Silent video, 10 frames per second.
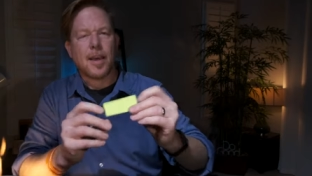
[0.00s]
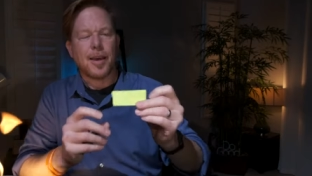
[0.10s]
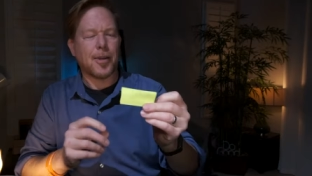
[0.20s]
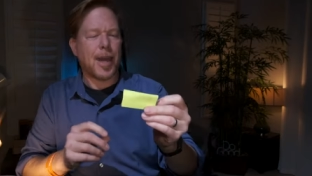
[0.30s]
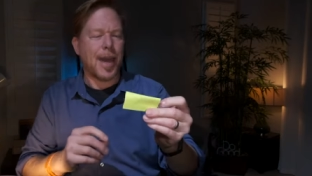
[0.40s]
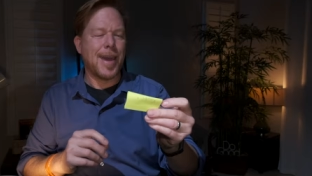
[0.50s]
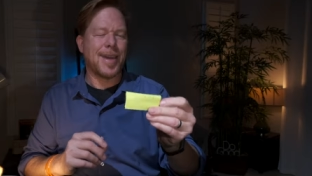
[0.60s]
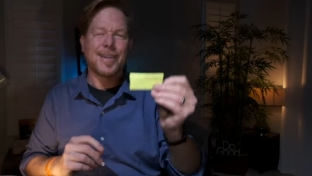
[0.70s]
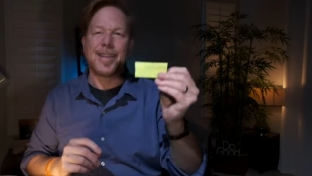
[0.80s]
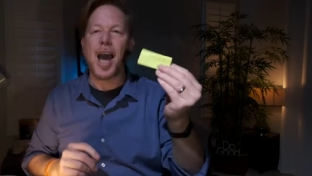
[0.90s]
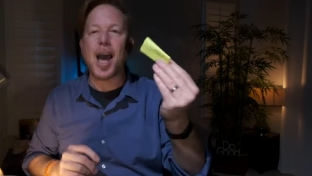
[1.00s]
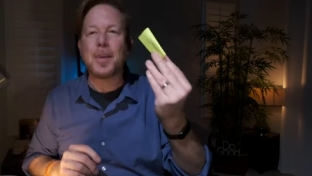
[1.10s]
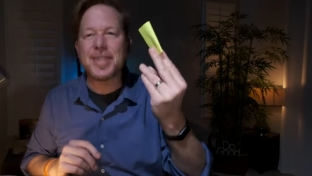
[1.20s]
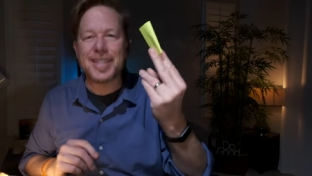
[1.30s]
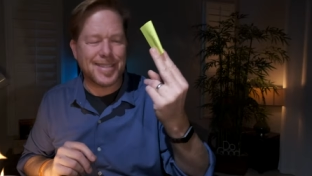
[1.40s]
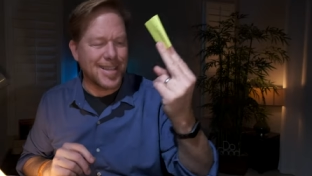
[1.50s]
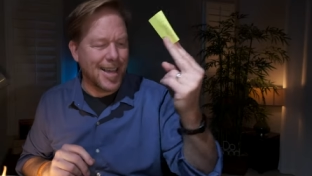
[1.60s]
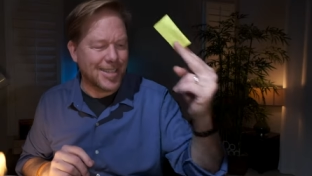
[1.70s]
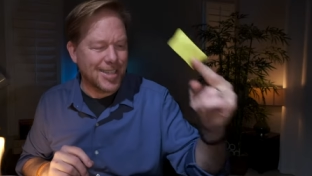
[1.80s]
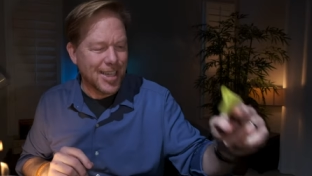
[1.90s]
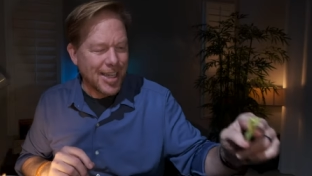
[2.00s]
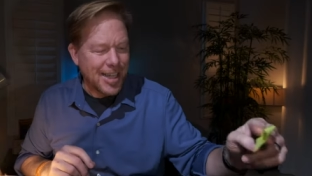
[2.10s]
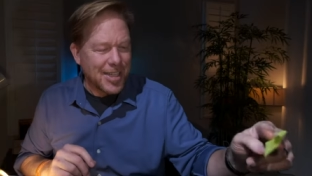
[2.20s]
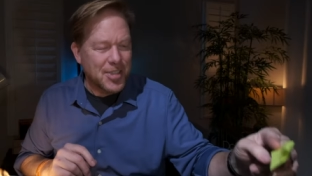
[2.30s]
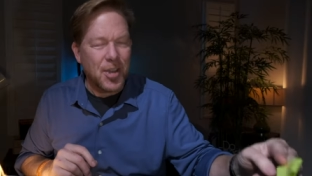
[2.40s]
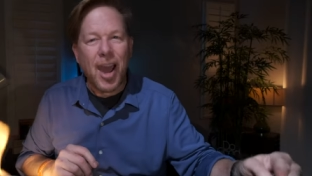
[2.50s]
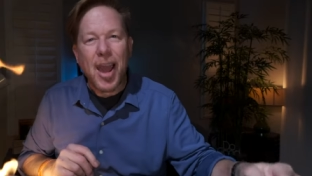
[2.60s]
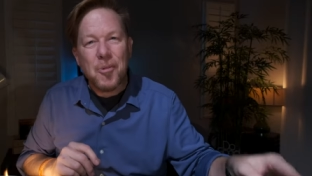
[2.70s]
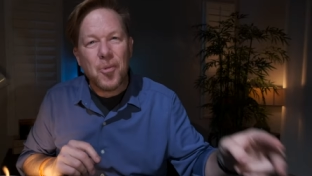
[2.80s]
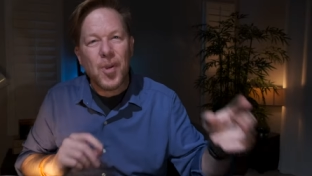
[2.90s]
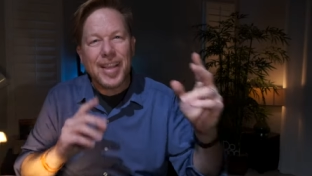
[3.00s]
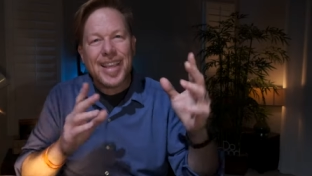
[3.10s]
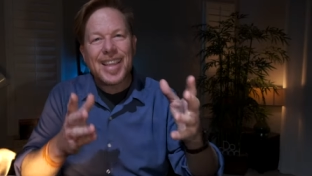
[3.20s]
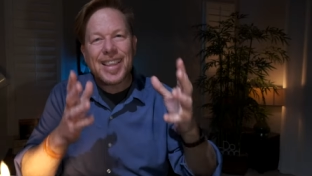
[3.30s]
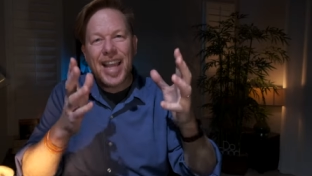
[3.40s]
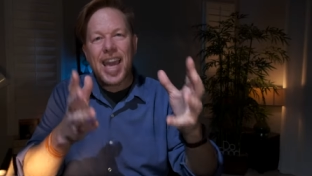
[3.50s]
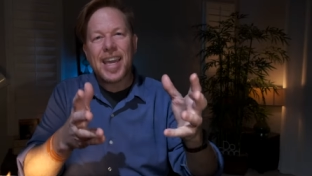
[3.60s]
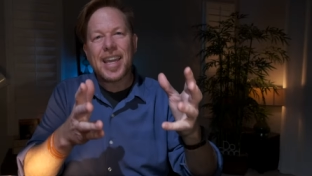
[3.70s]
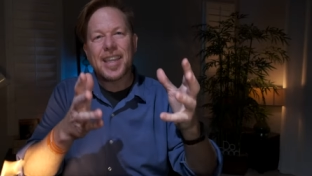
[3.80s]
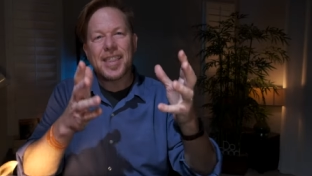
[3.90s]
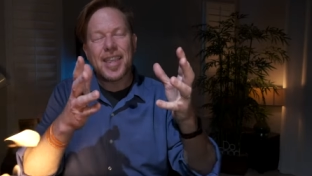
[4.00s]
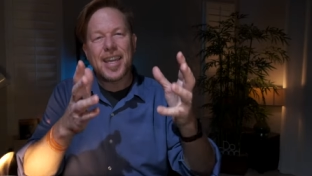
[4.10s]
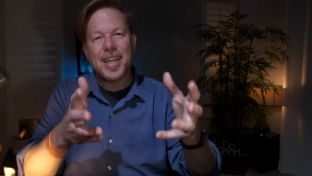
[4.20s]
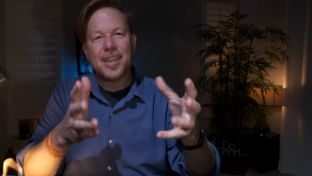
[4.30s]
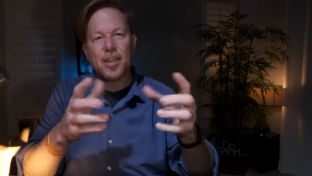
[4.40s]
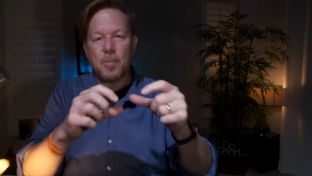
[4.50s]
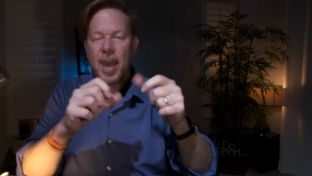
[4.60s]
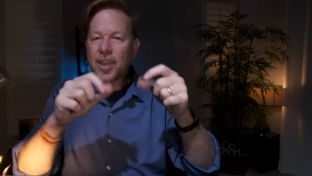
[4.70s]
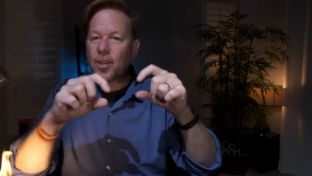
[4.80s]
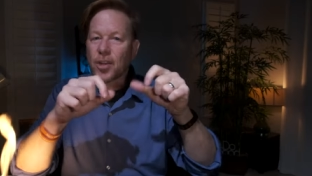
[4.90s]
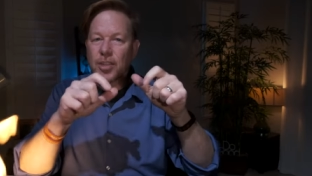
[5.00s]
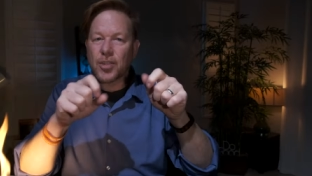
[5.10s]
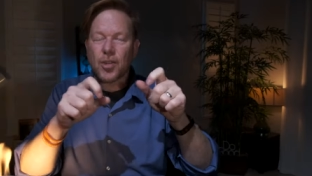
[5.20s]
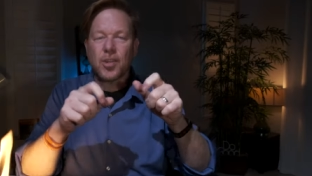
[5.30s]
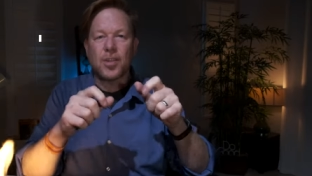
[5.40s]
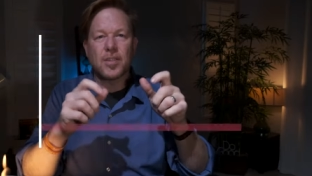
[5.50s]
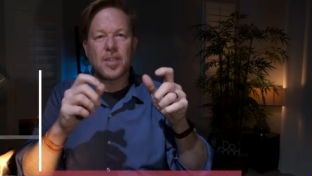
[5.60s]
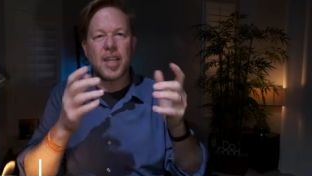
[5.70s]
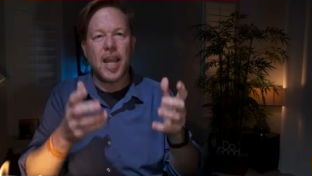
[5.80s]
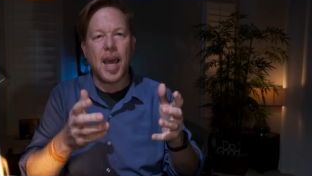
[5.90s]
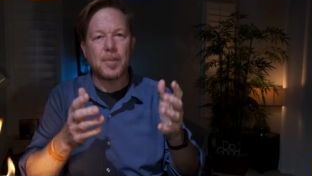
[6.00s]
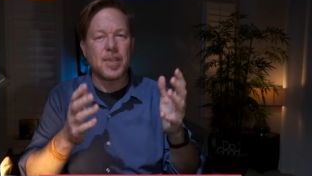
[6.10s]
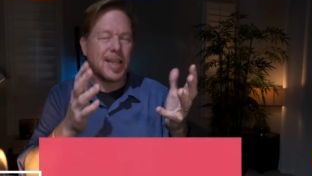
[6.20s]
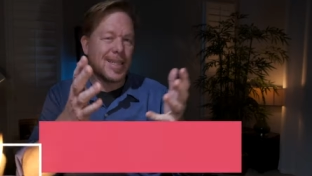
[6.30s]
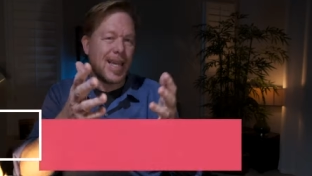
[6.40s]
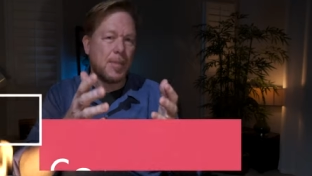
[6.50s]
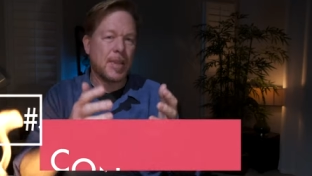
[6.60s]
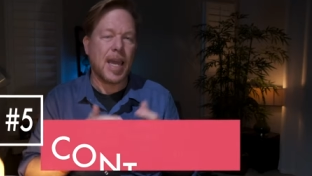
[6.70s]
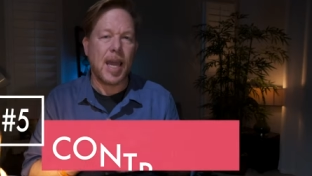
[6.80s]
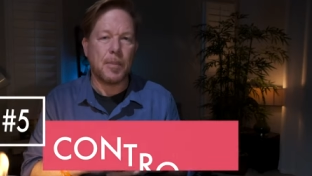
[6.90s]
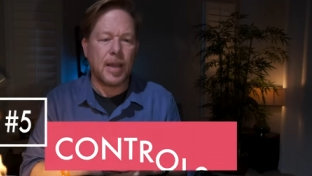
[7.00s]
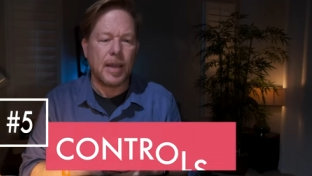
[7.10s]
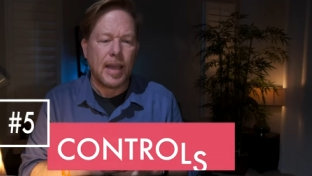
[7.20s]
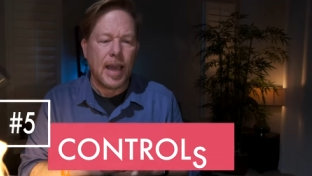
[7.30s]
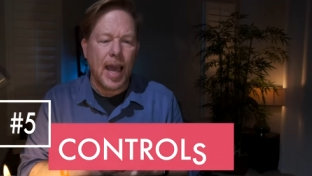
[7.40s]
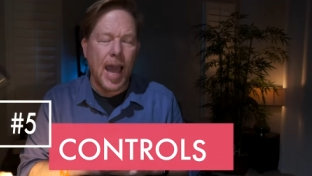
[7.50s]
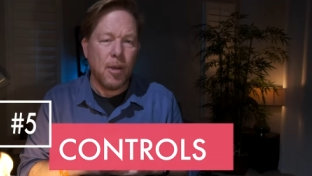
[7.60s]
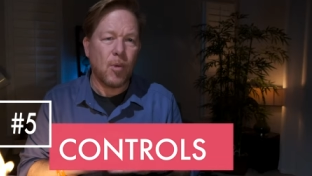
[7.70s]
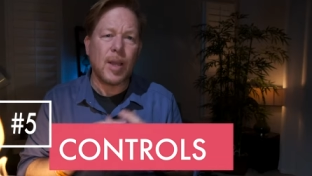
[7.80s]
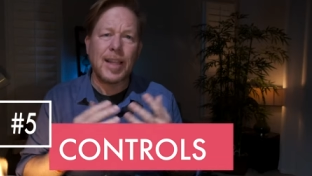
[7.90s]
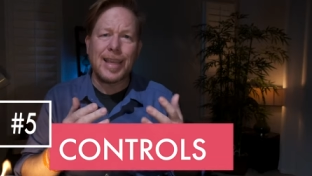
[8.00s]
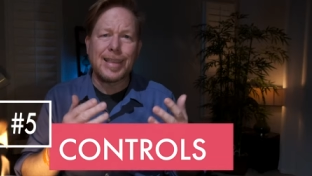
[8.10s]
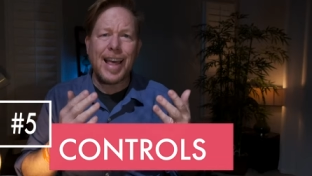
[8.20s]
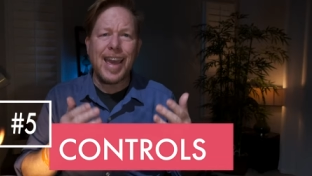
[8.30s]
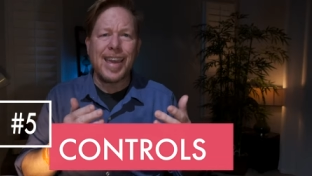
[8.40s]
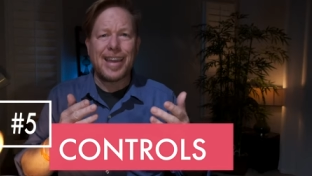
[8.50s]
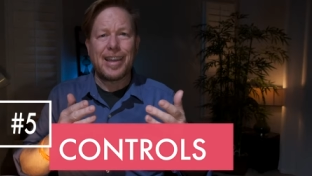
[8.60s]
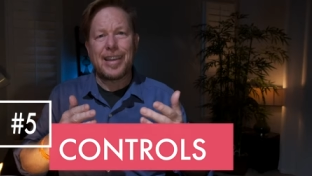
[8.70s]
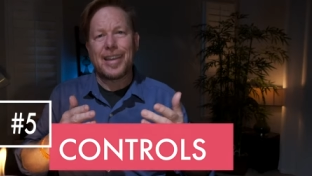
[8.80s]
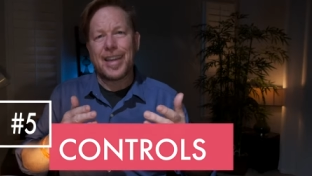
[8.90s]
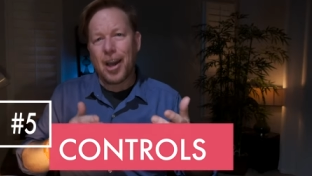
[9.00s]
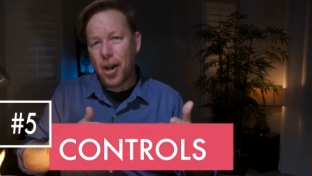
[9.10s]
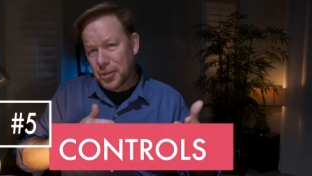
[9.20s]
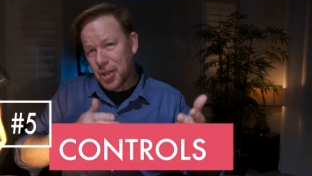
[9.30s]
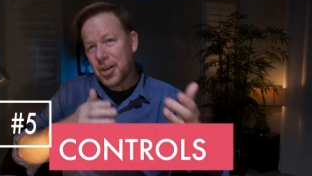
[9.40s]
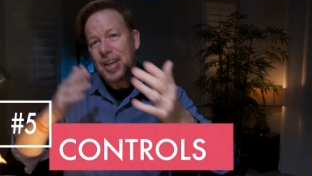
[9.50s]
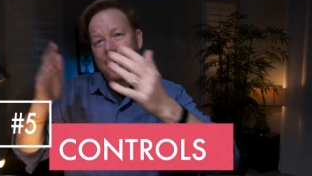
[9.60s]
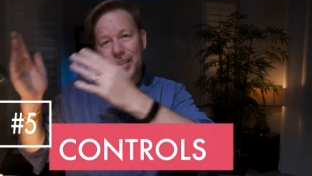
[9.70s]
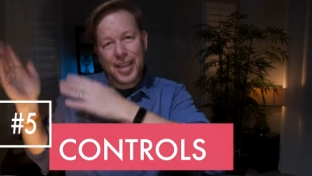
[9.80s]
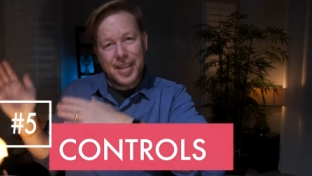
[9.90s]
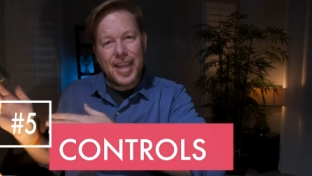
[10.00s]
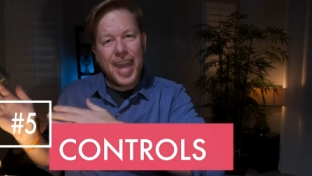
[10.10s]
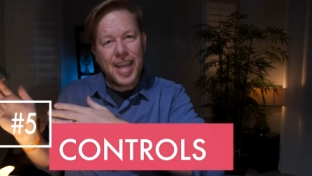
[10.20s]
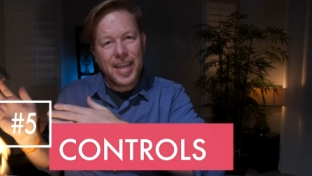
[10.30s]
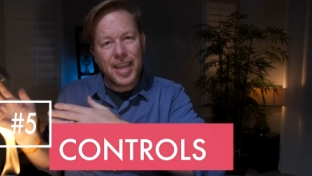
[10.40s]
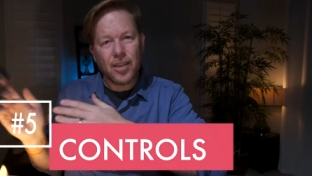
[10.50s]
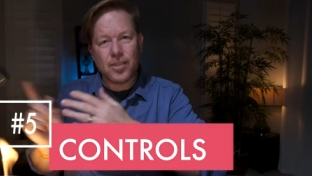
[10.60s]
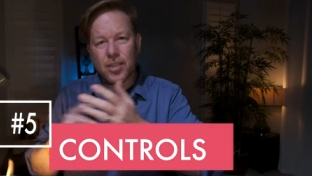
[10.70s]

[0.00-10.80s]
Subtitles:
Okay, knobs and such. So I really like the manual controls, the knobs on the top of the camera. I really like, alternatively, the Canon EOS